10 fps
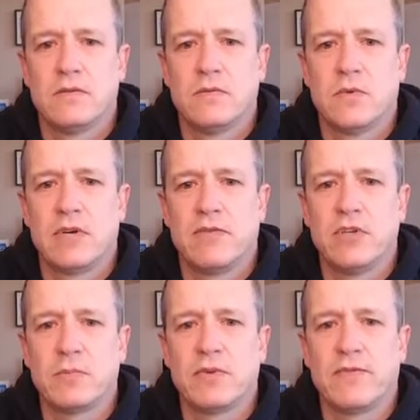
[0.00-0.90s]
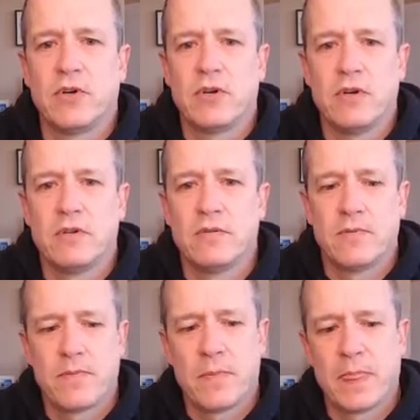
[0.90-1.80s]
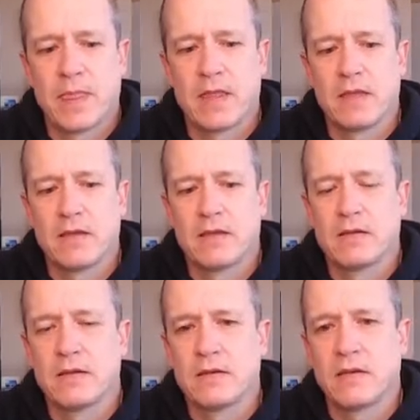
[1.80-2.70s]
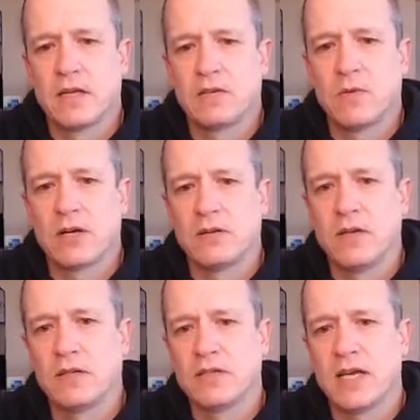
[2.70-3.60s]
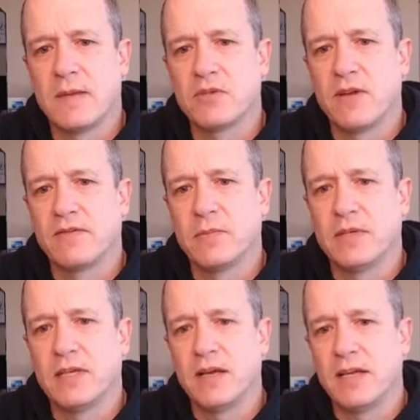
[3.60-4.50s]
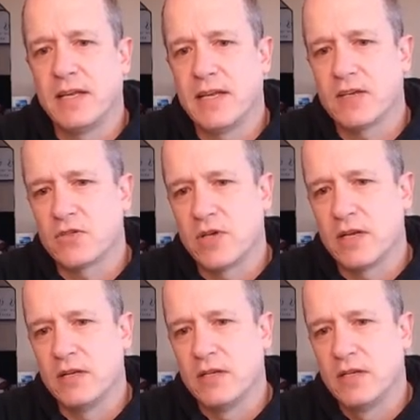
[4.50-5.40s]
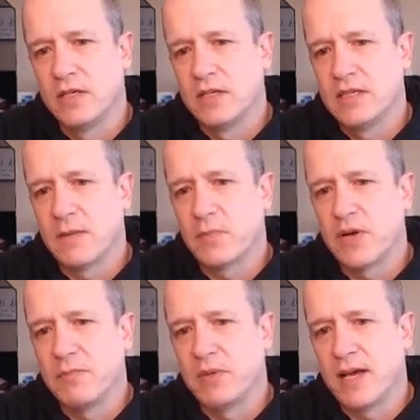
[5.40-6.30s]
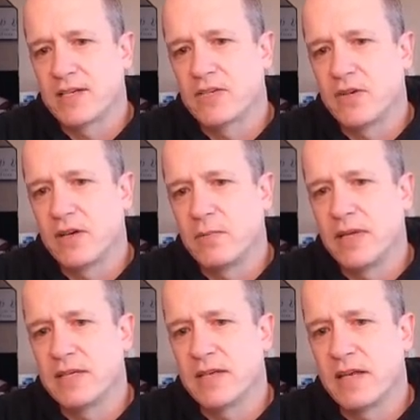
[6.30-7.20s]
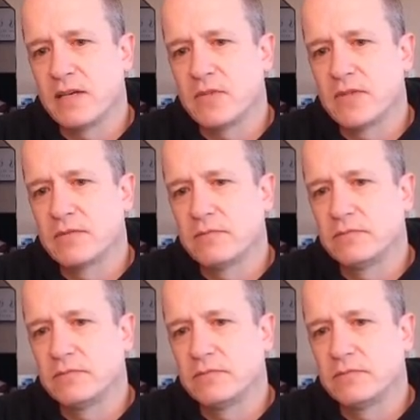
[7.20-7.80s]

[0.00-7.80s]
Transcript: Whatever you prefer. I like to walk along the top so I have to put down any extra temporary blocks in order to place items